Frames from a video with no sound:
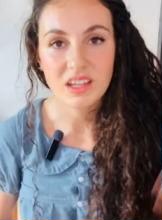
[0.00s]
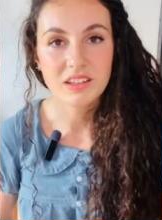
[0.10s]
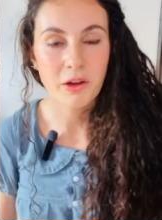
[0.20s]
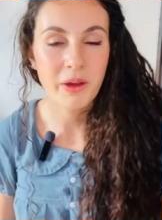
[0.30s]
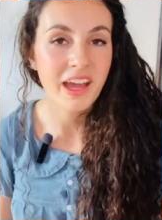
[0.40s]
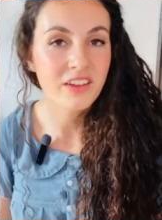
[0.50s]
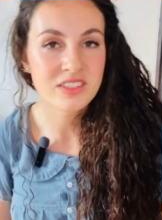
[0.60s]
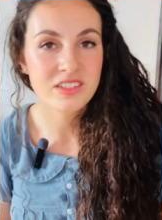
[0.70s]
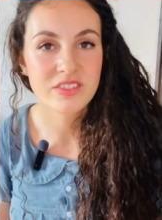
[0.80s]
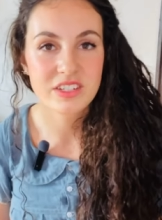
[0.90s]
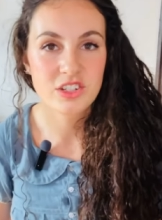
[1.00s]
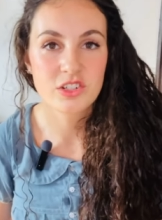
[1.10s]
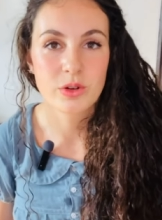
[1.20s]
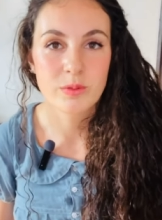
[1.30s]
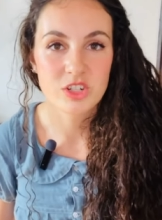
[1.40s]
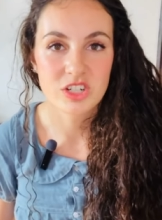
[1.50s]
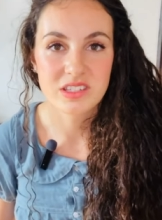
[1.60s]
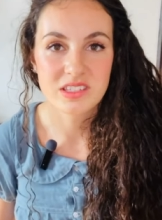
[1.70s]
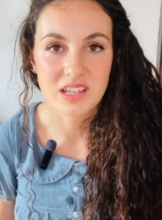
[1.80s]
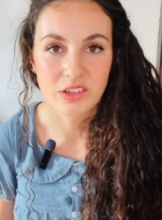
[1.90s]
Now, I have seen vintage sewing
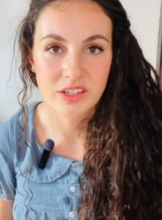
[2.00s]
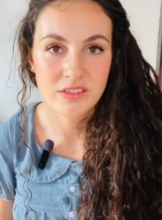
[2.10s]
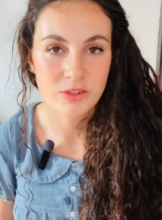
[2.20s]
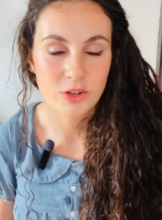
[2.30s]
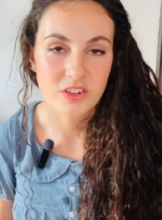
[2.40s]
machines selling for